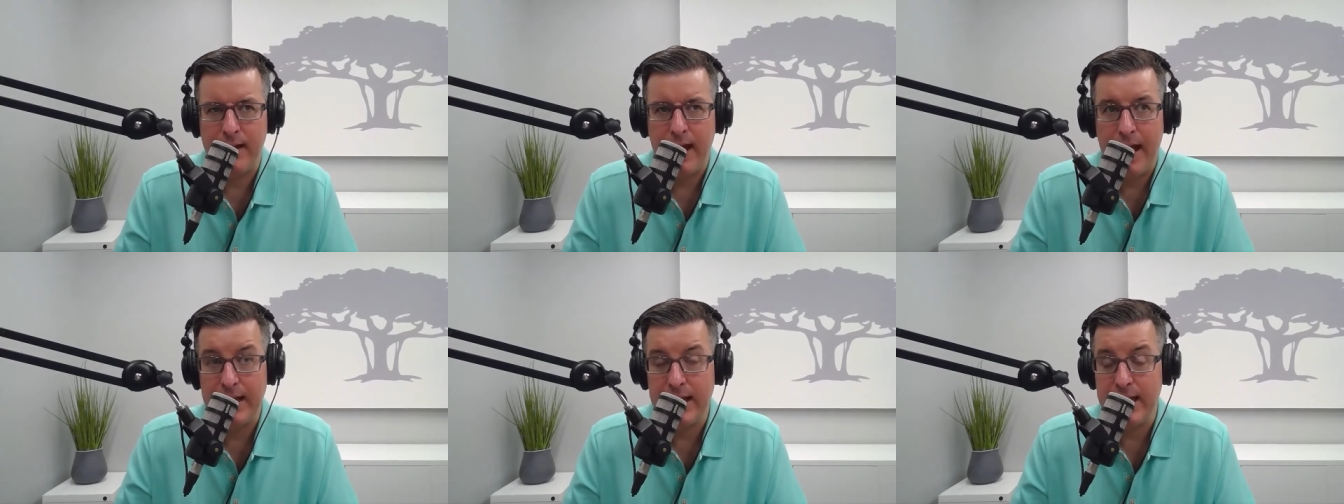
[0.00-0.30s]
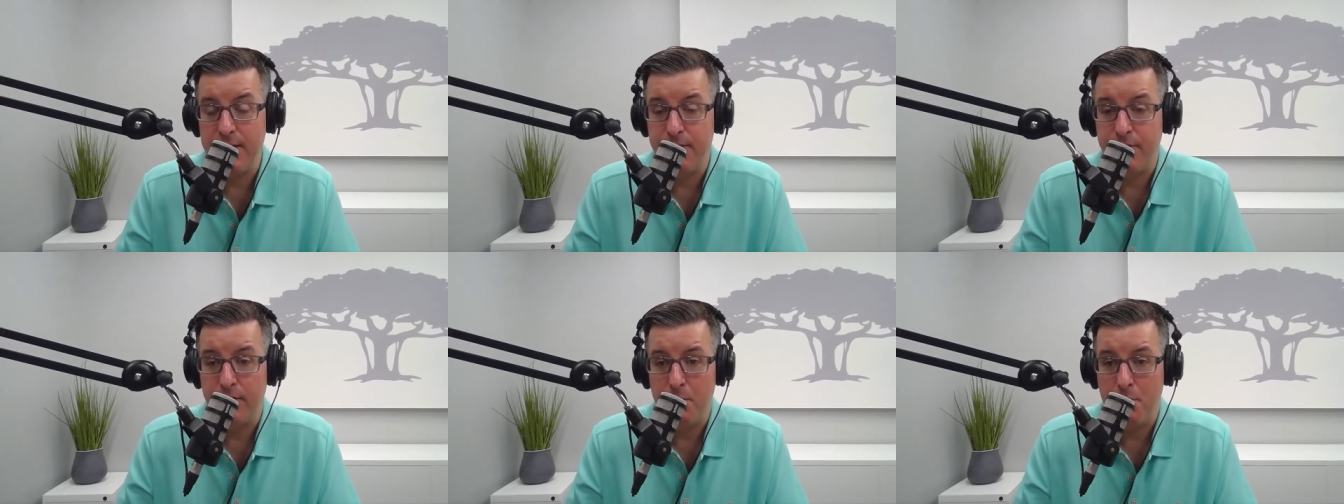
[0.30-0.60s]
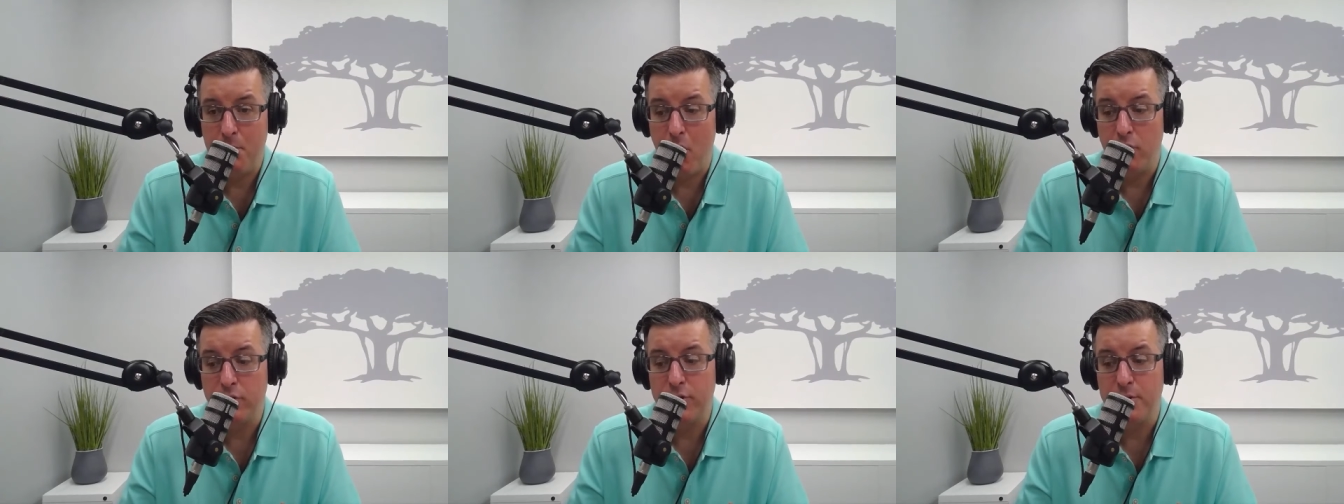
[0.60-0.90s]
and even
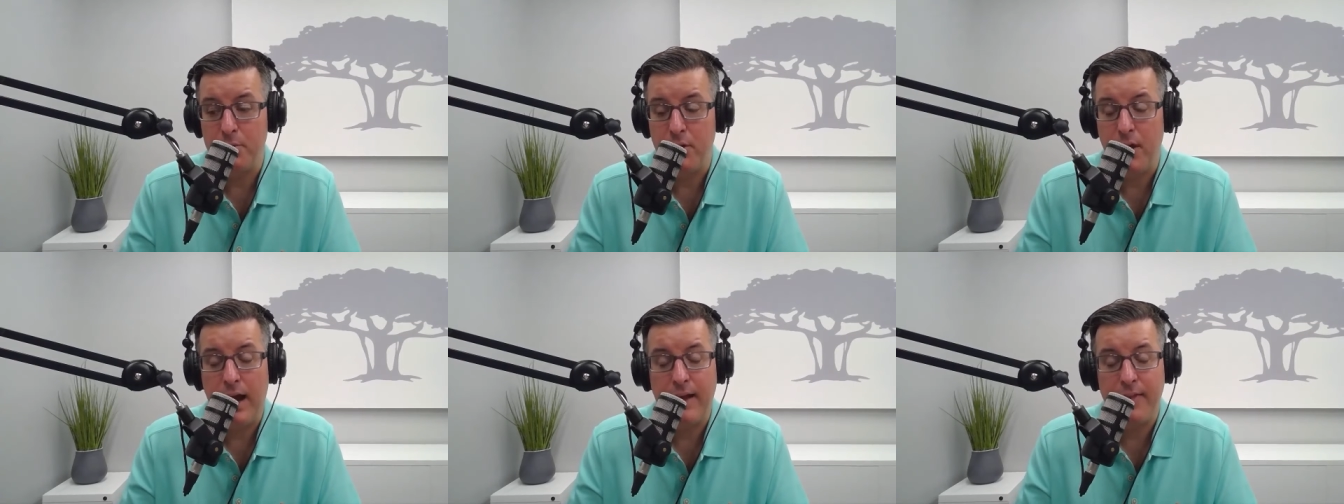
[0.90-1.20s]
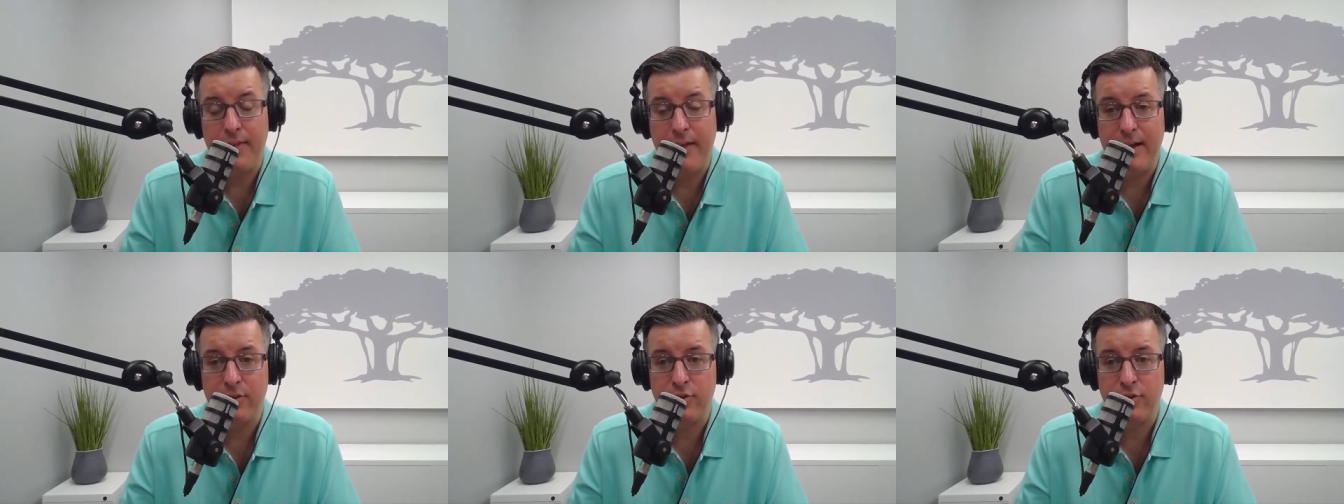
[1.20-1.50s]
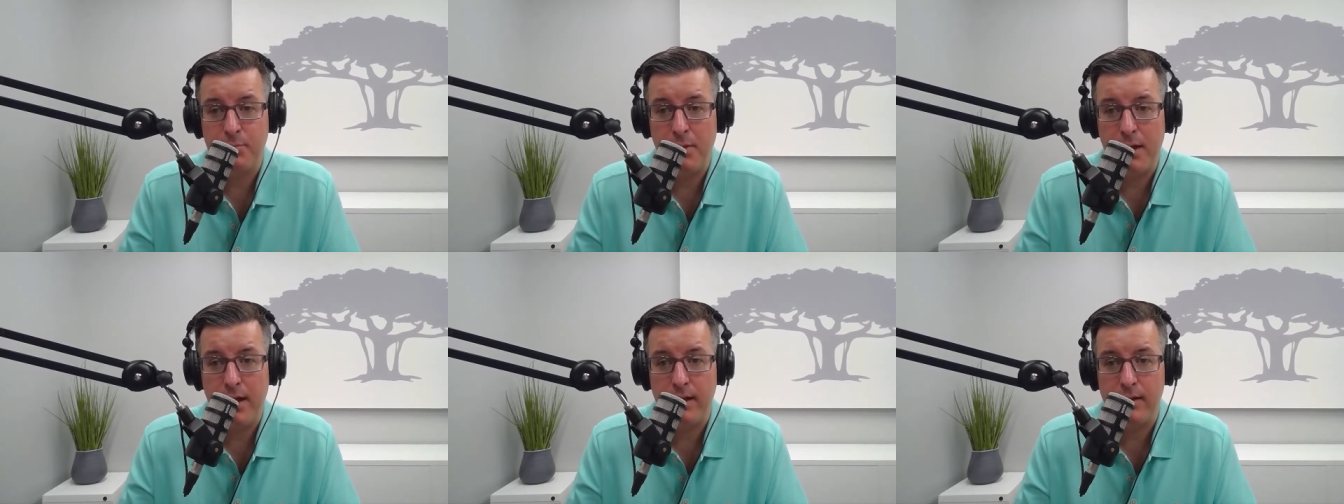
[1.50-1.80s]
multiply that
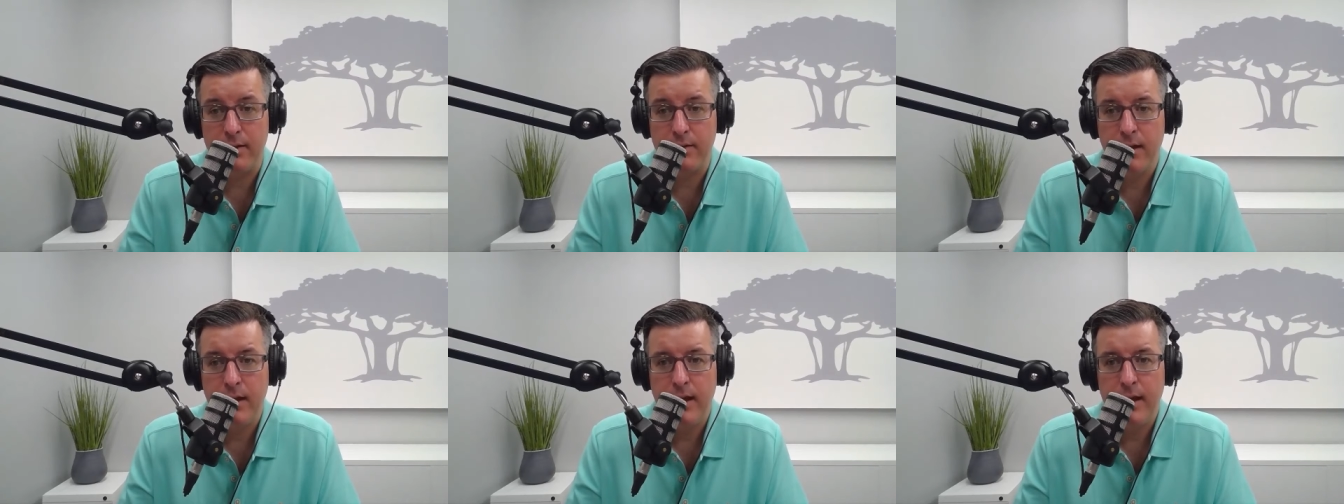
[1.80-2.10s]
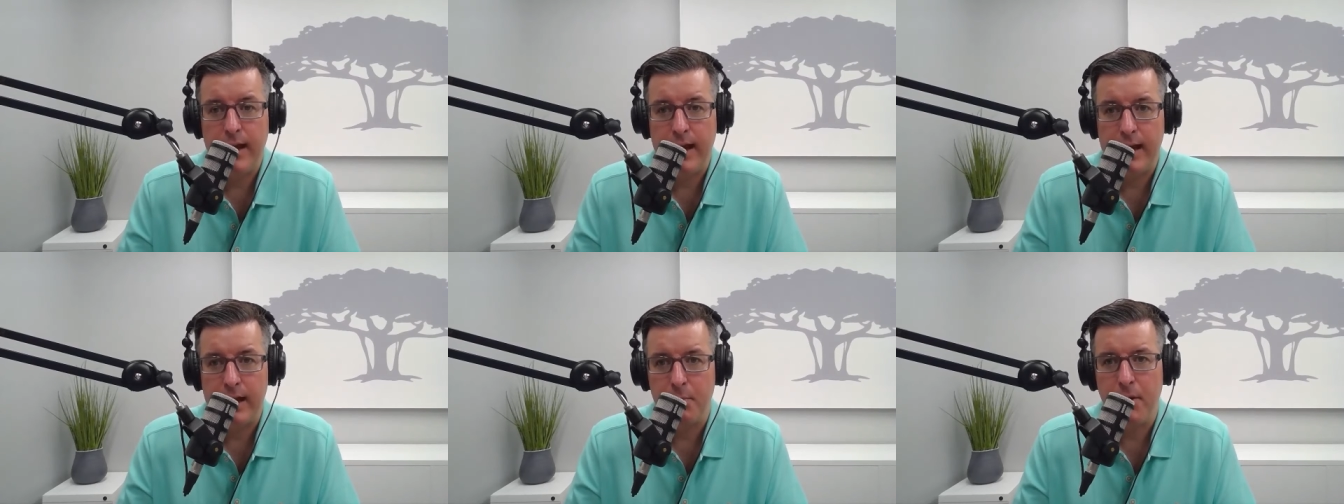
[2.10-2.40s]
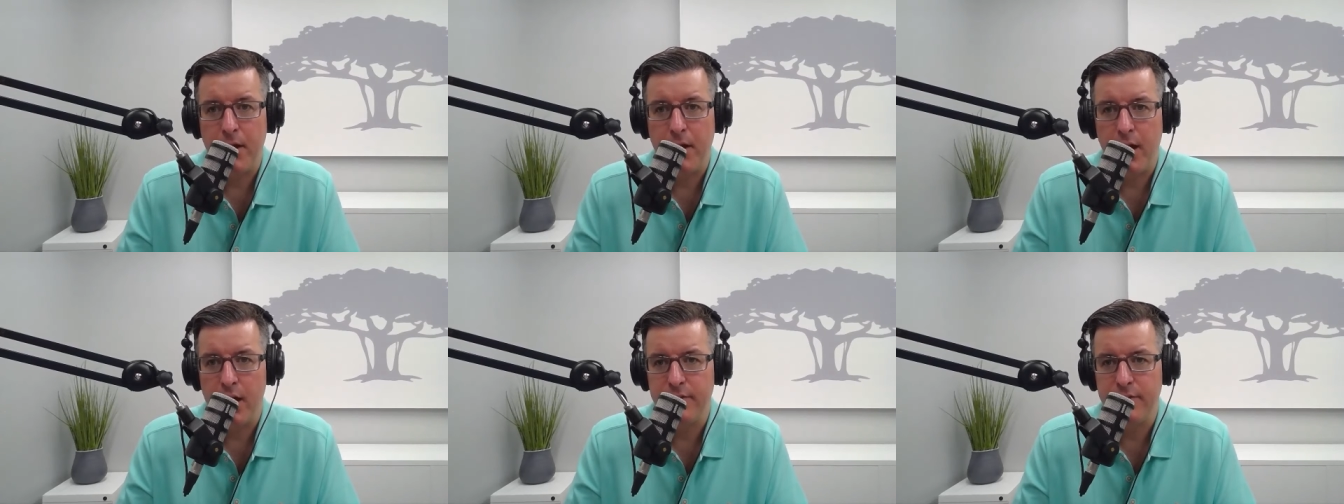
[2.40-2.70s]
spend in a
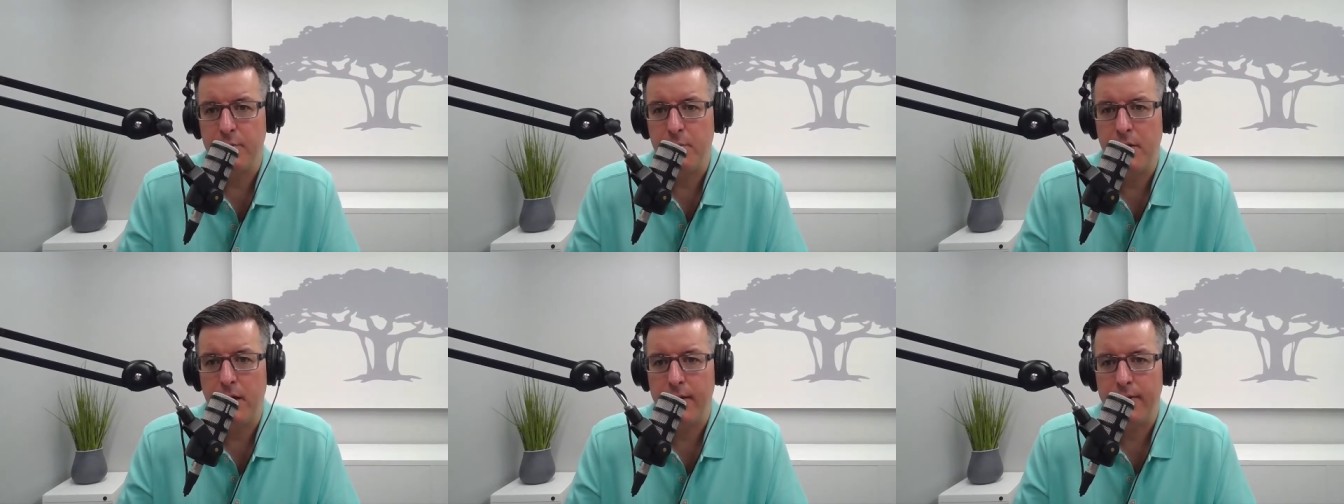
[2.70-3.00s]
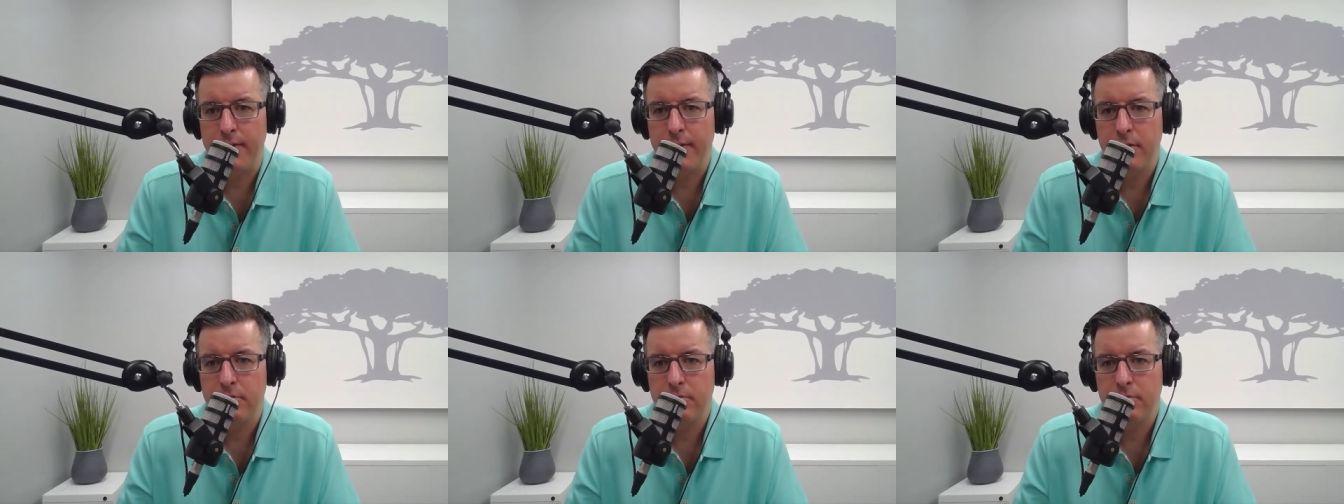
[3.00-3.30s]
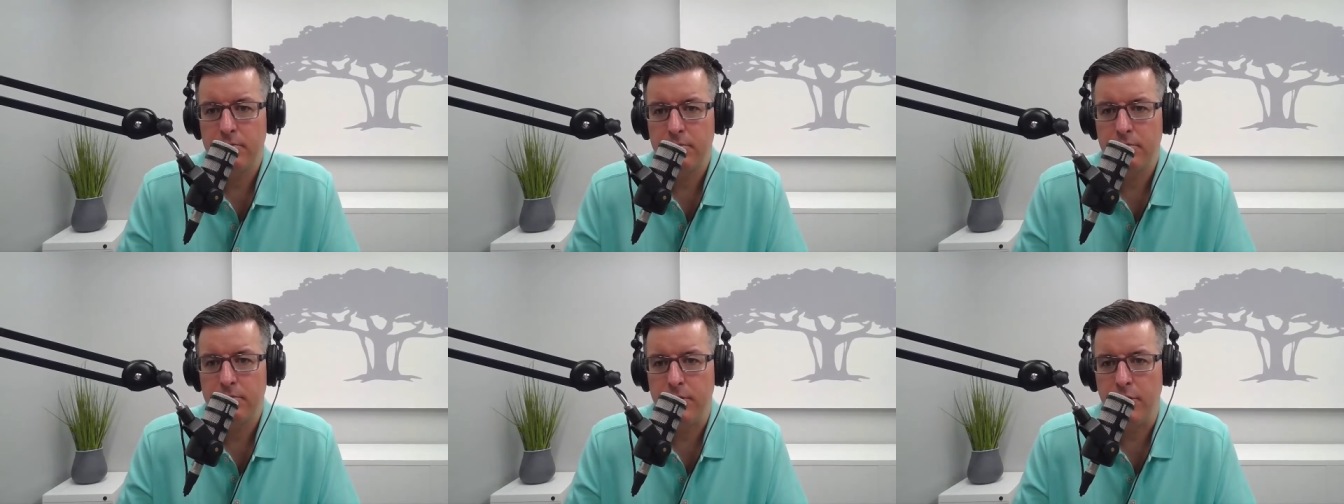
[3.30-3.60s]
period of a month.
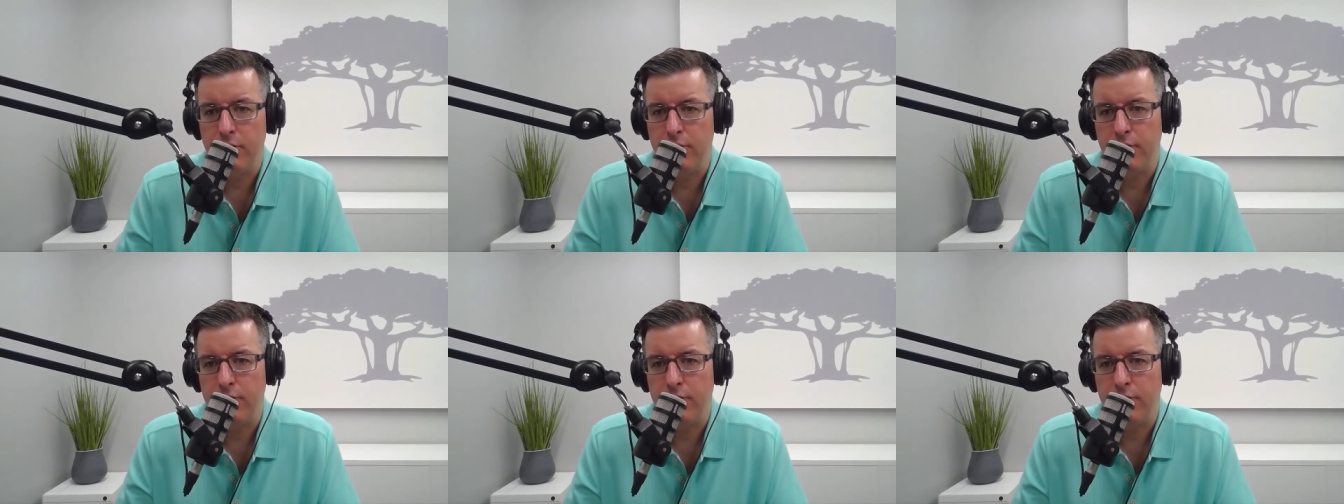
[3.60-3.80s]
You don't you're,